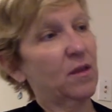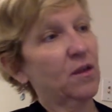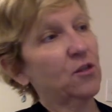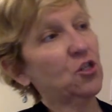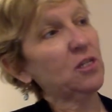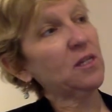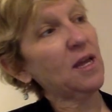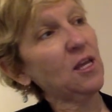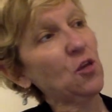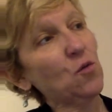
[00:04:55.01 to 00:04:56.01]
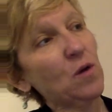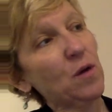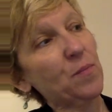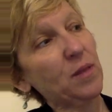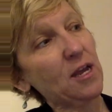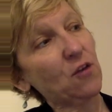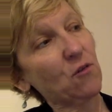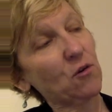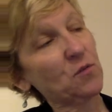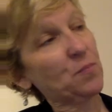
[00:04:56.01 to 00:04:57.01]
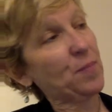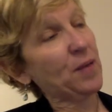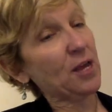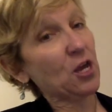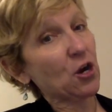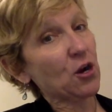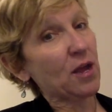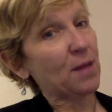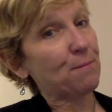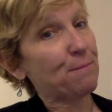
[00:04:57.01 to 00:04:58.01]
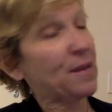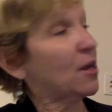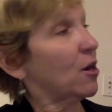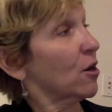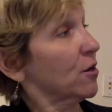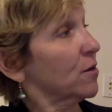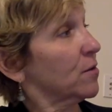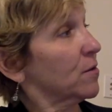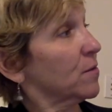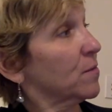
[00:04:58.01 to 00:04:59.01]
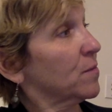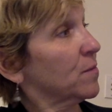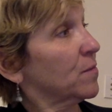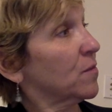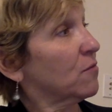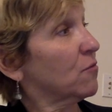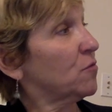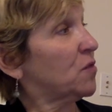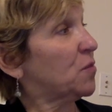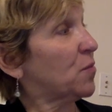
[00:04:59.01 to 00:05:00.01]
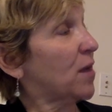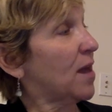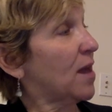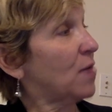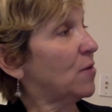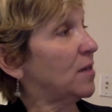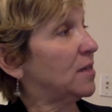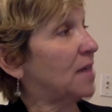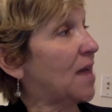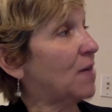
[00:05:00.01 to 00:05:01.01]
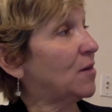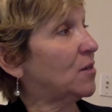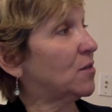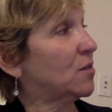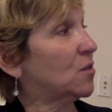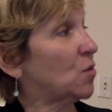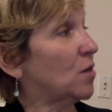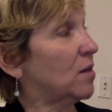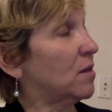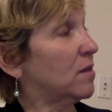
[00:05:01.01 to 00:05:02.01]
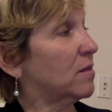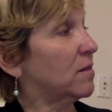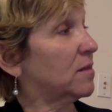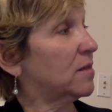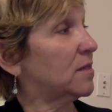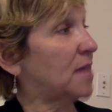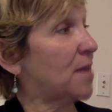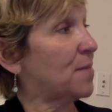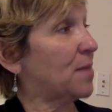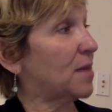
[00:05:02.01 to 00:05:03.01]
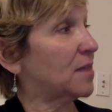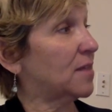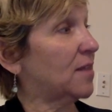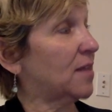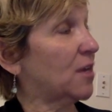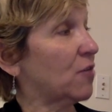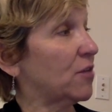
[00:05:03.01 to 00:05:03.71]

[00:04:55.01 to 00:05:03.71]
Just like you, a plant grows bigger and bigger. The roots spread out and down into the soil. The stem gets thicker and